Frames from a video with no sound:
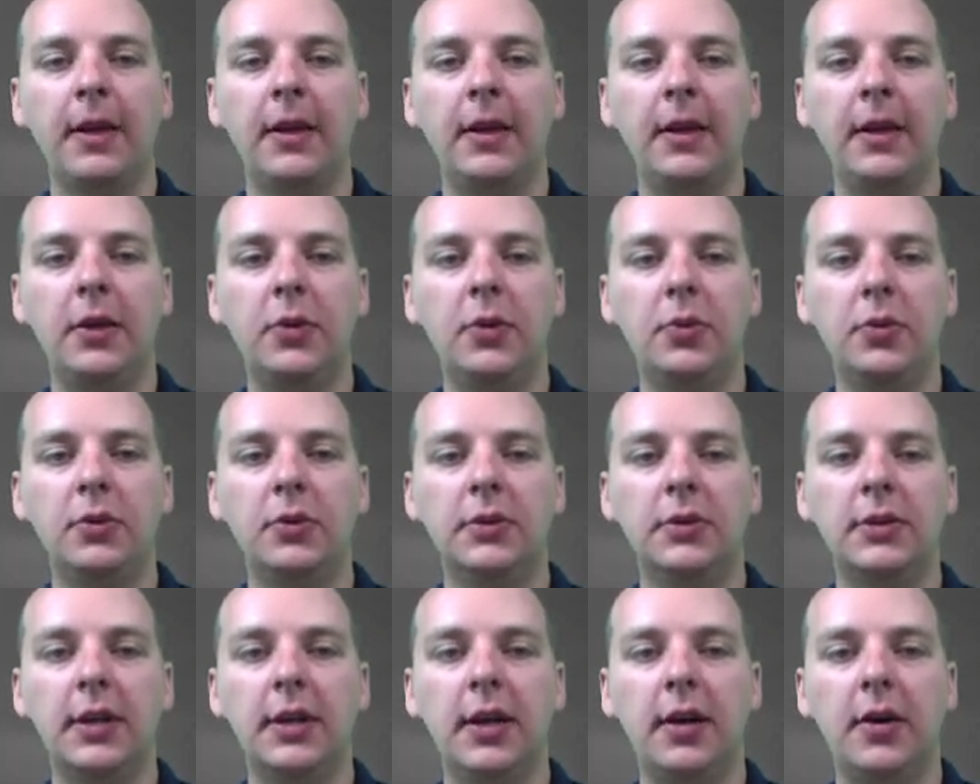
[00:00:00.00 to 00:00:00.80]

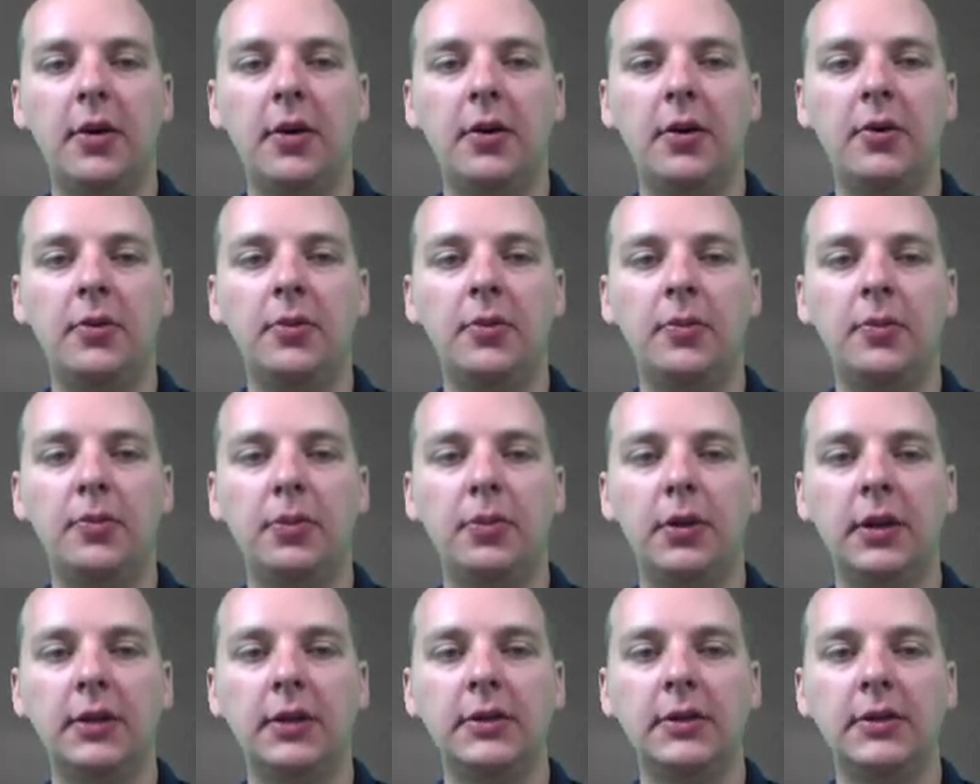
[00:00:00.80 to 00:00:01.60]
equals L
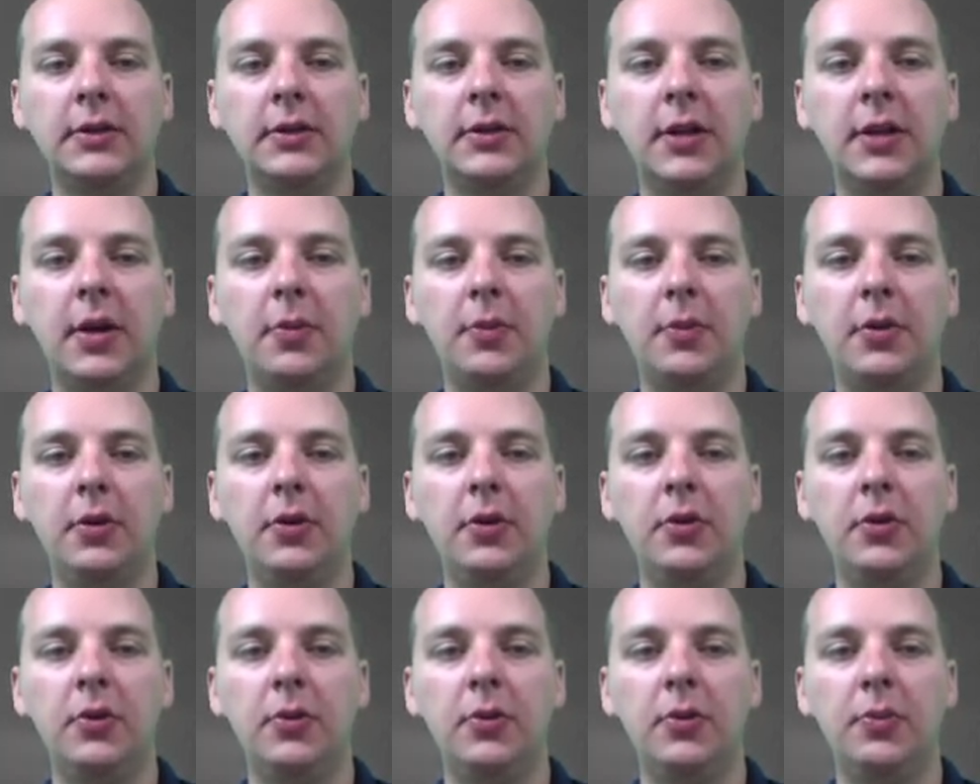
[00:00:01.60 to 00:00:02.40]
plus
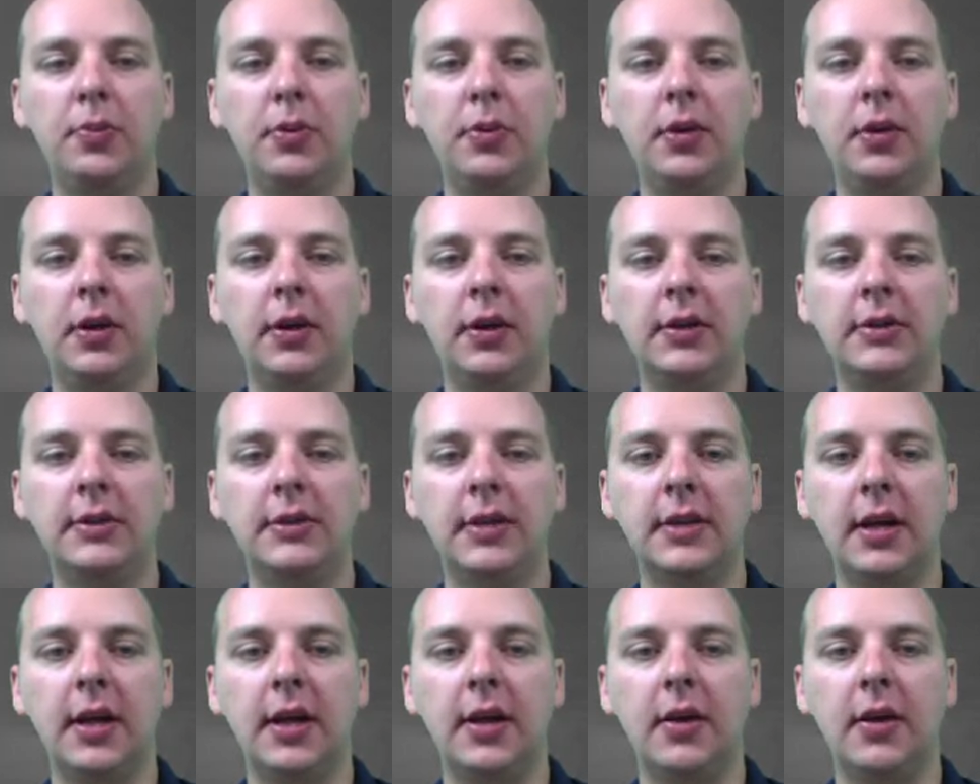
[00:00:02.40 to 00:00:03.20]
W
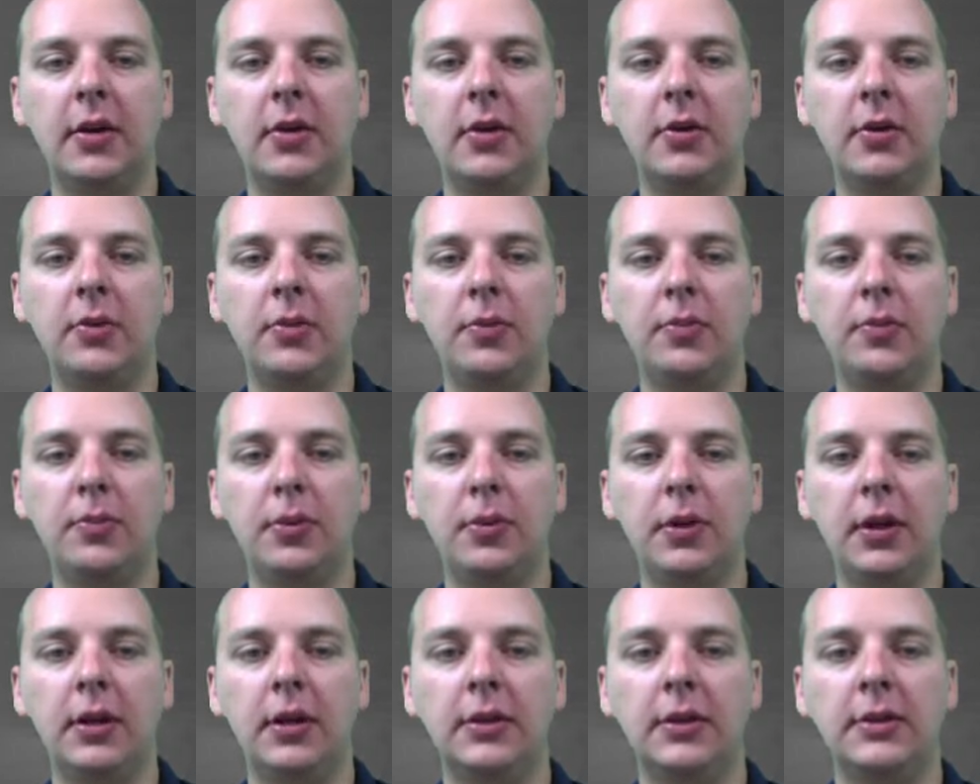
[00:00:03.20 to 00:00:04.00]
plus L
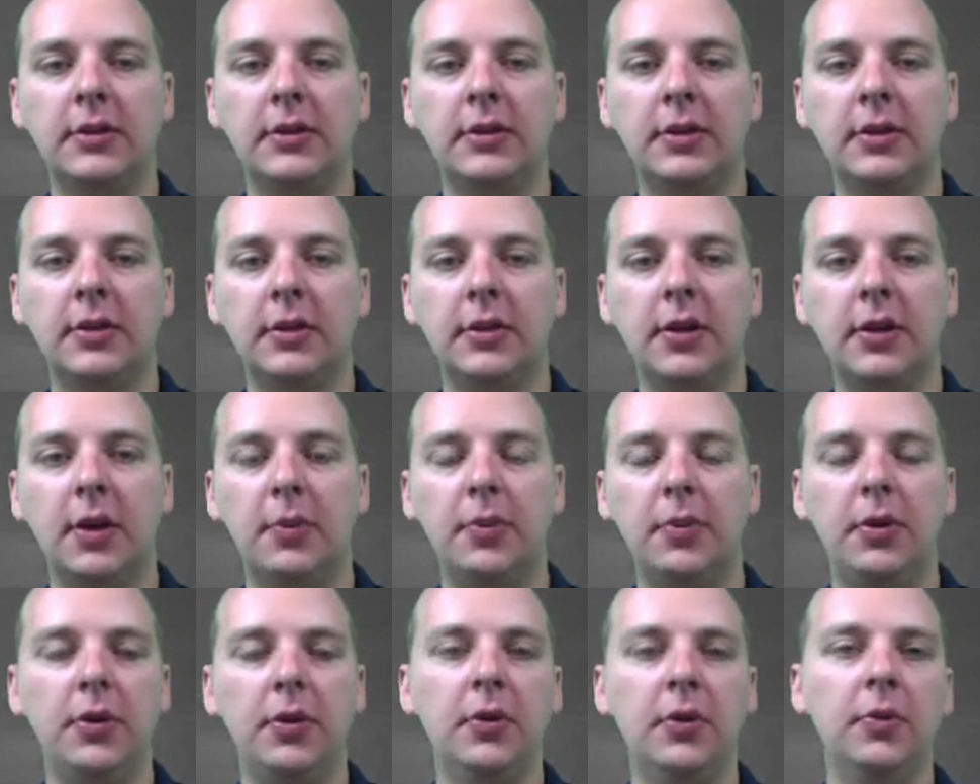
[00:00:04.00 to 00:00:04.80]
plus
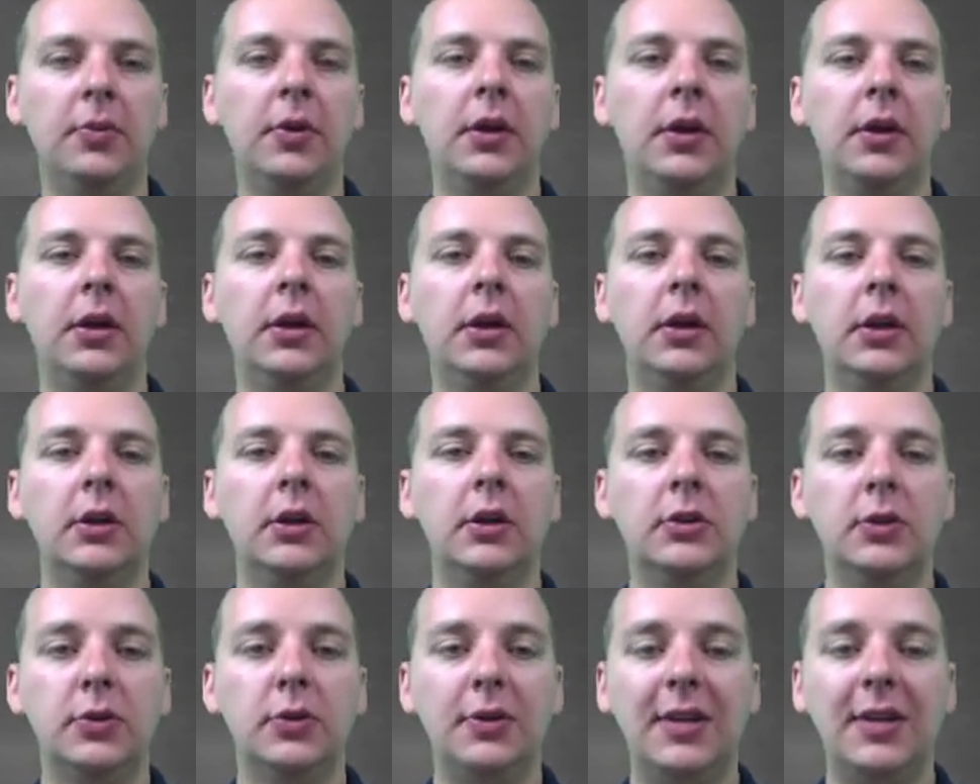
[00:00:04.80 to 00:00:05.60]
W.
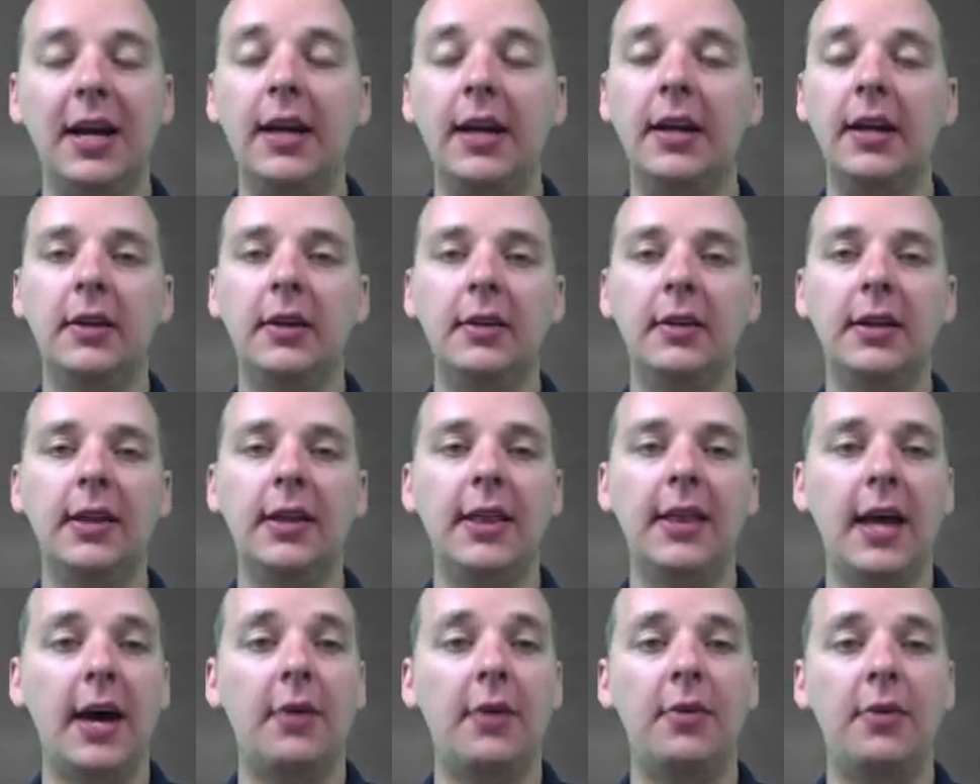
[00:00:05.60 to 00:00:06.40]
So technically
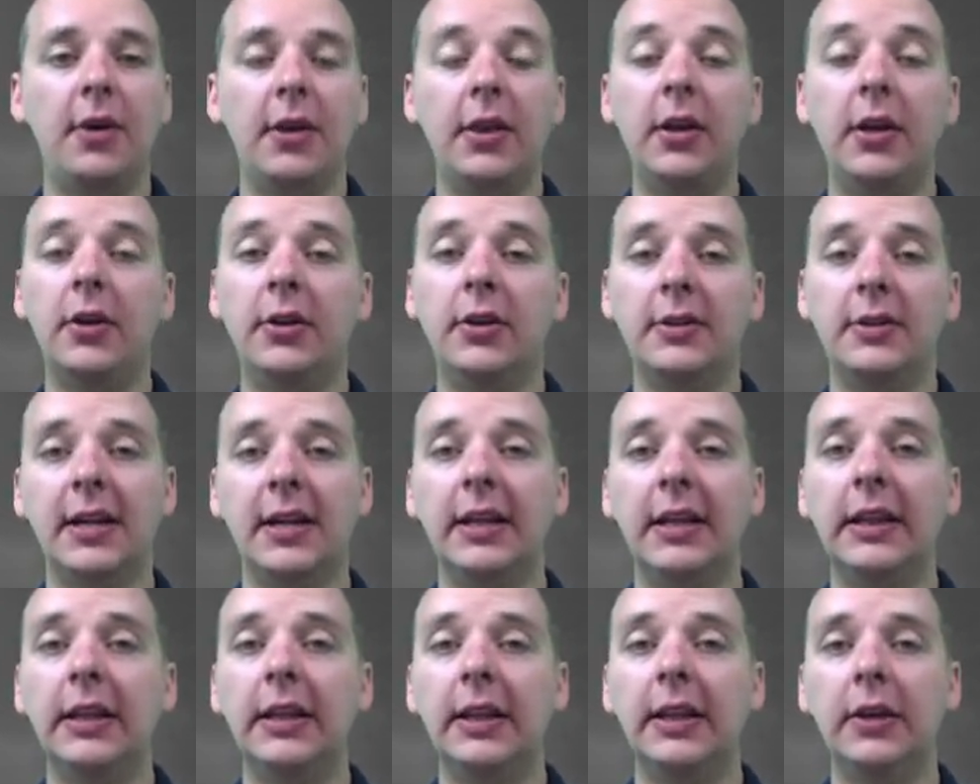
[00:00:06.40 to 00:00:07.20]
that right there is
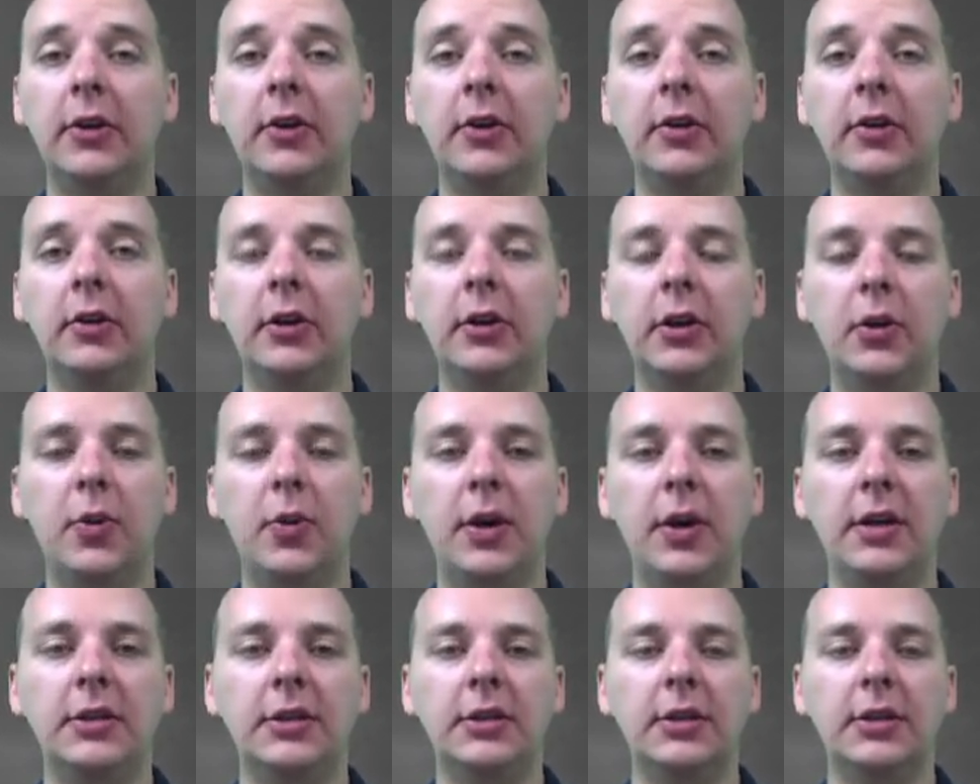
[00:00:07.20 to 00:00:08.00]
a literal
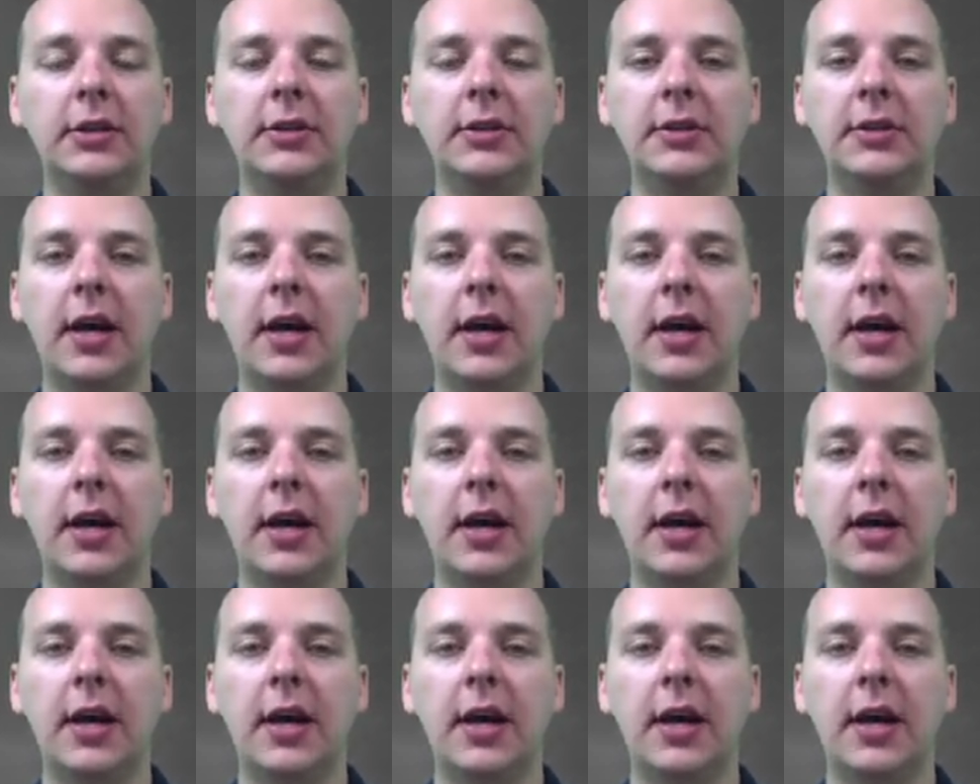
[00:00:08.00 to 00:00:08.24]
equation.